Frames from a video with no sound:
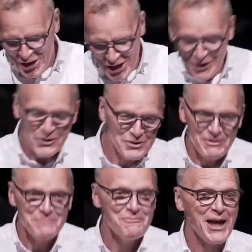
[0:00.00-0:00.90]
It couldn't
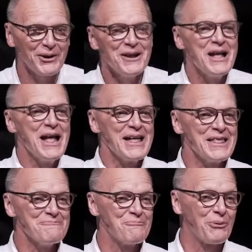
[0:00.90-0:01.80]
be better.
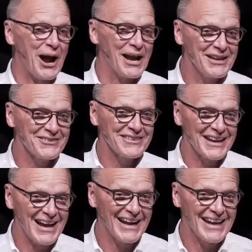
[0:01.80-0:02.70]
Brian is the
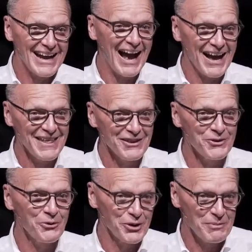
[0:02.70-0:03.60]
kind of guy that you
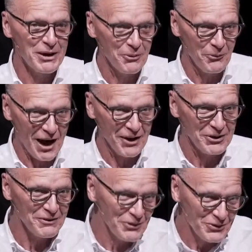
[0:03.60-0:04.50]
want to be around
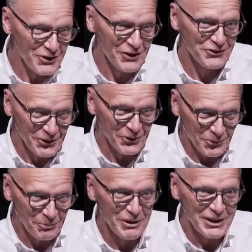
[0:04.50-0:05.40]
if you're just a
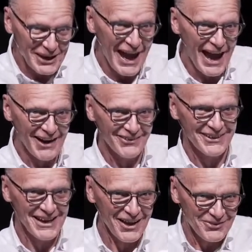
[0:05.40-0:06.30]
little bit down.
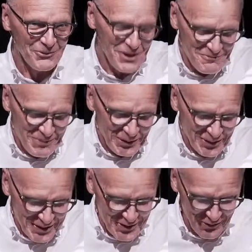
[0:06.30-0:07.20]
He has a way of
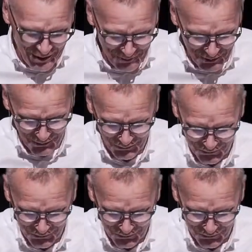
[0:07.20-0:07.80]
building you up with those